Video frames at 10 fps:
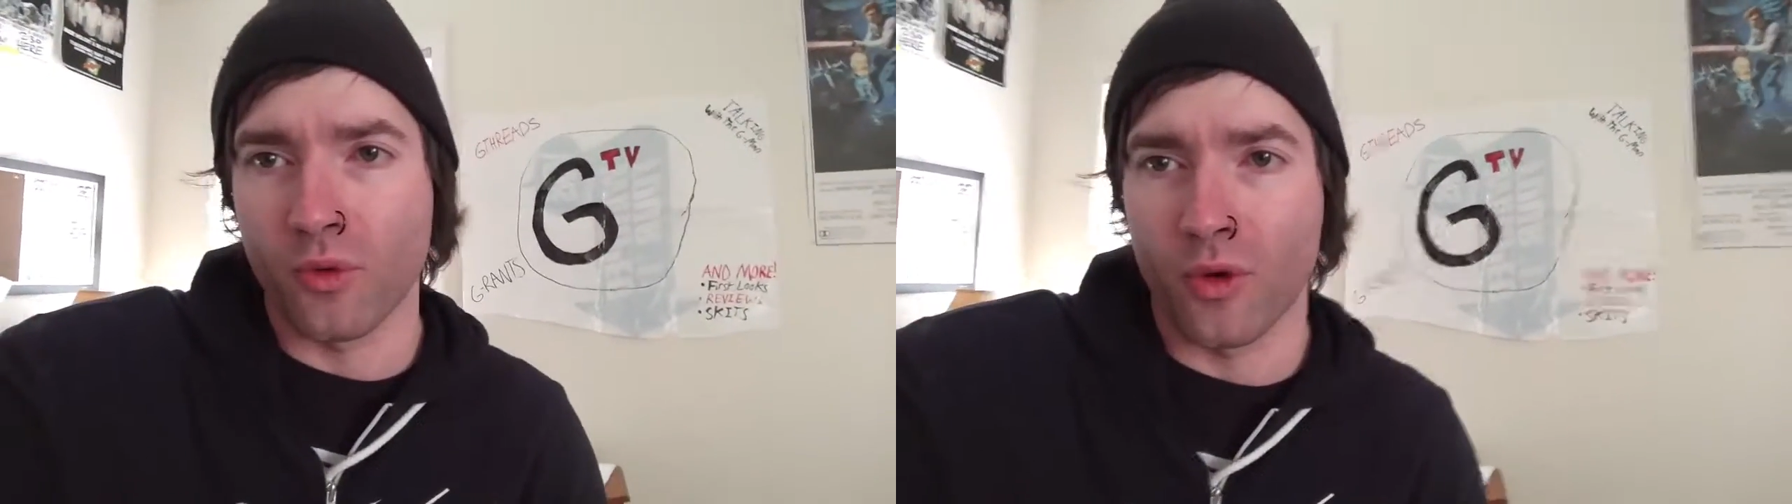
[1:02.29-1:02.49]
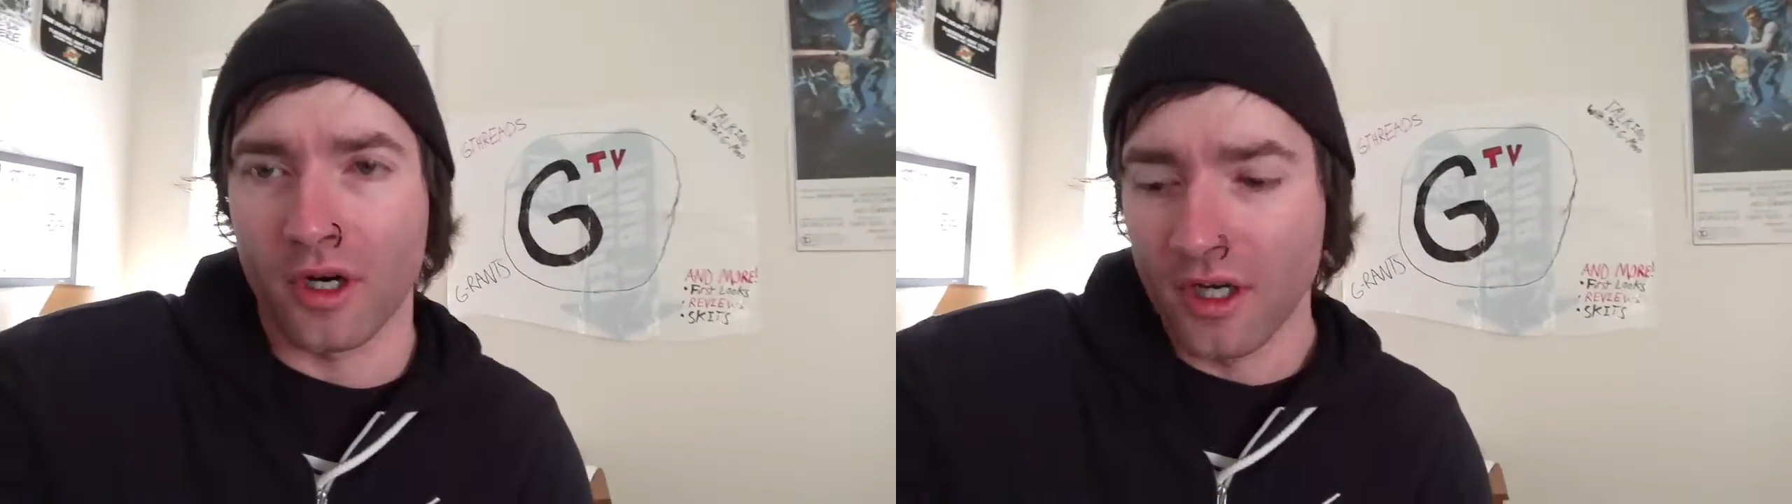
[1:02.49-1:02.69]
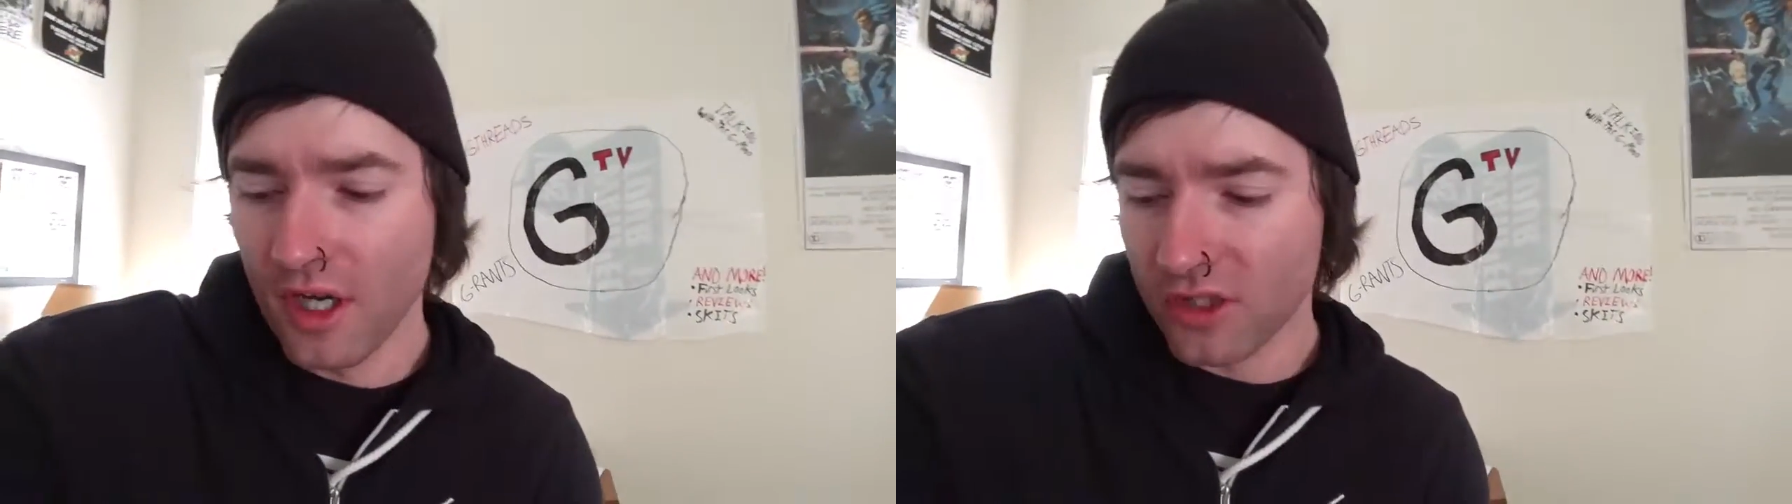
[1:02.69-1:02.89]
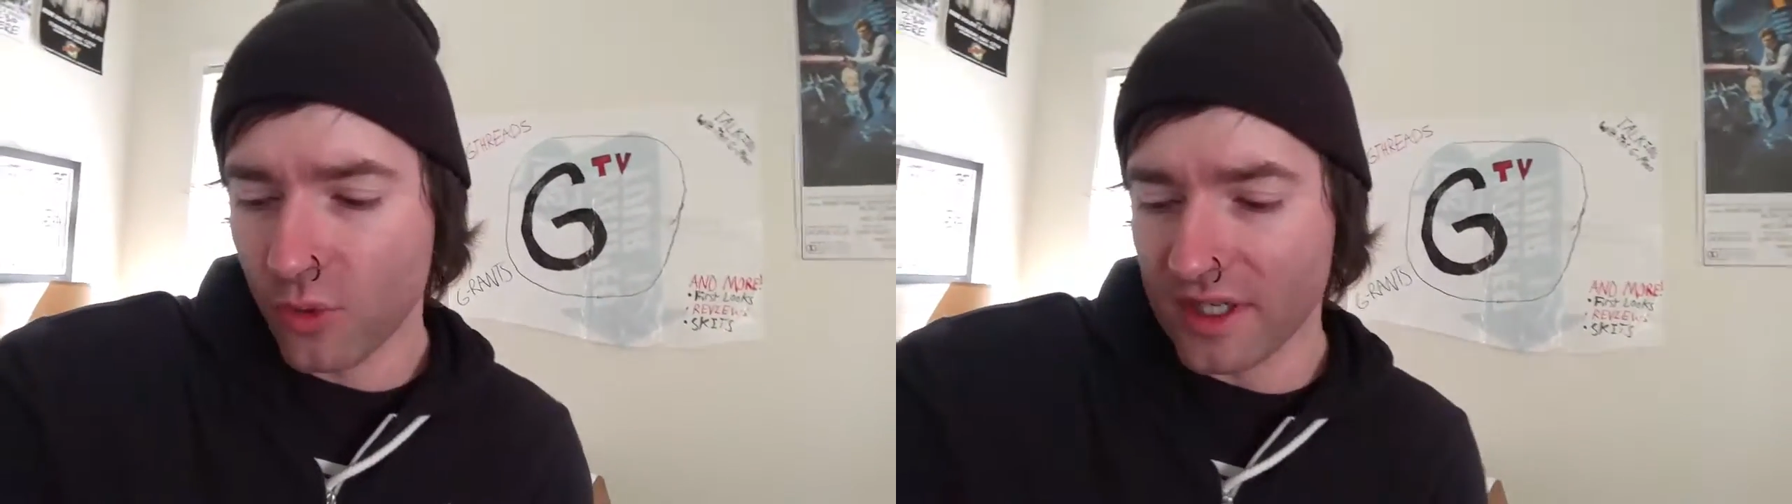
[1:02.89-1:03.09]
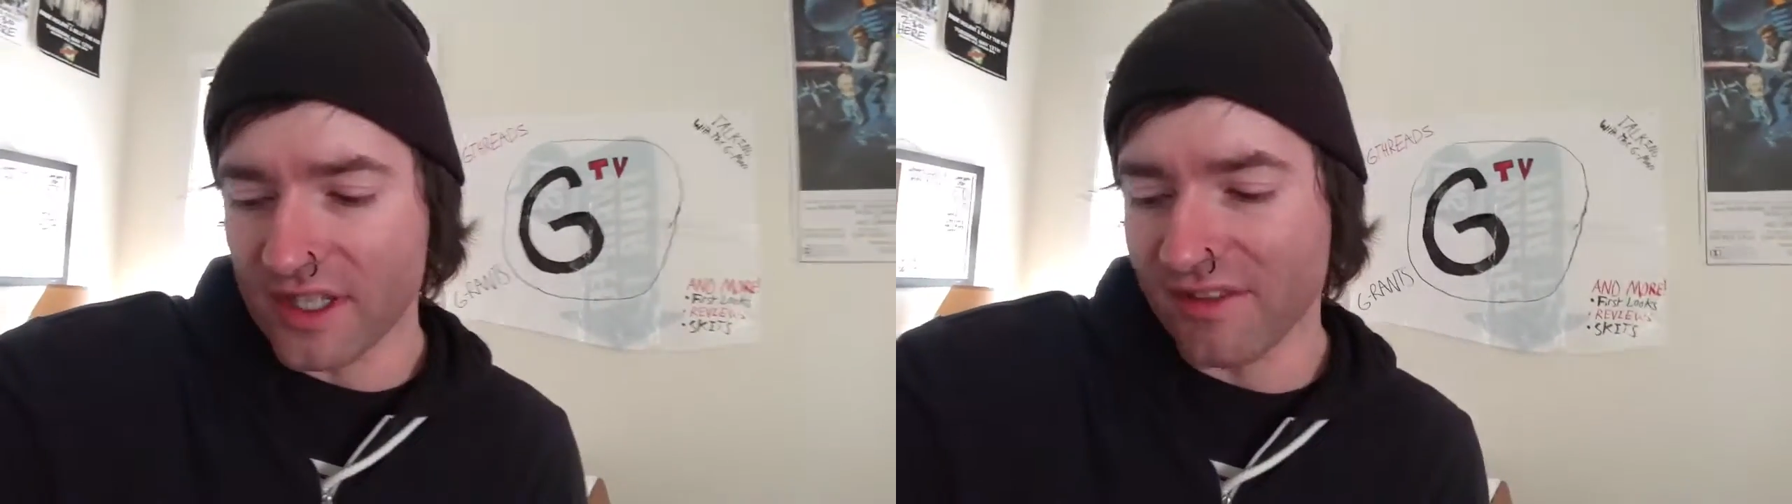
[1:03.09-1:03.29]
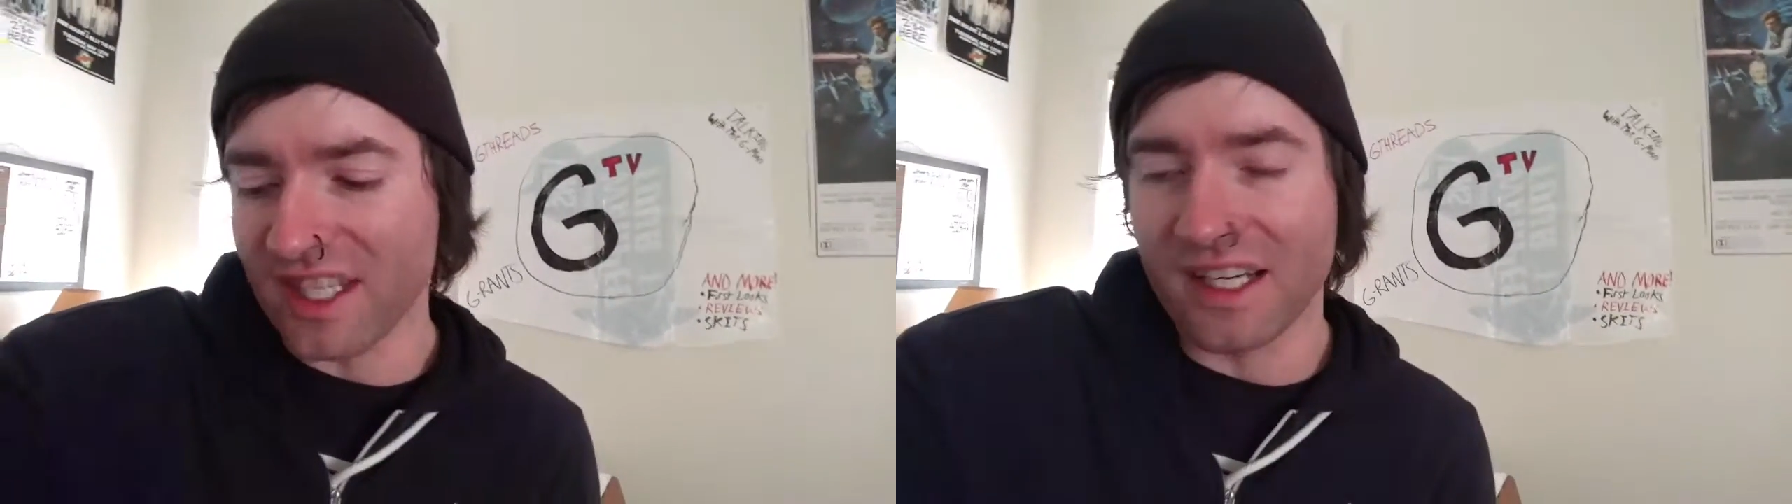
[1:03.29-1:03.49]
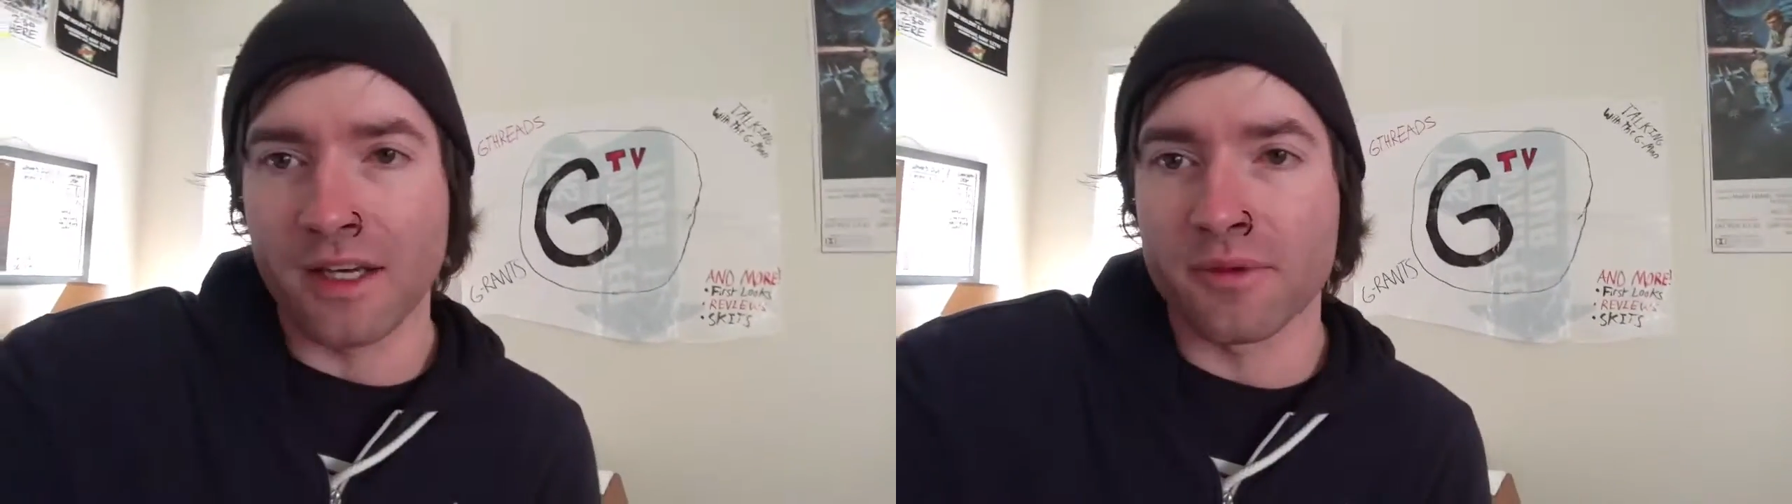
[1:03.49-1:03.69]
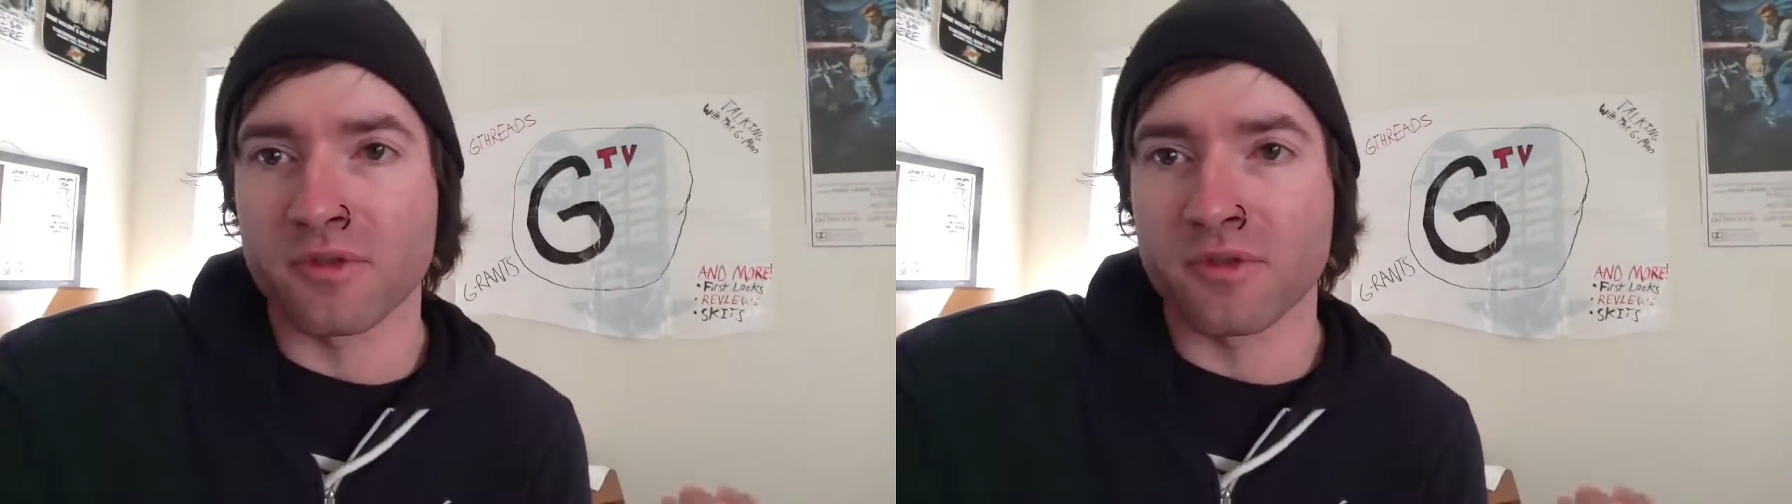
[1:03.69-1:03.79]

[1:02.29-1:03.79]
Tour 2017? And it was a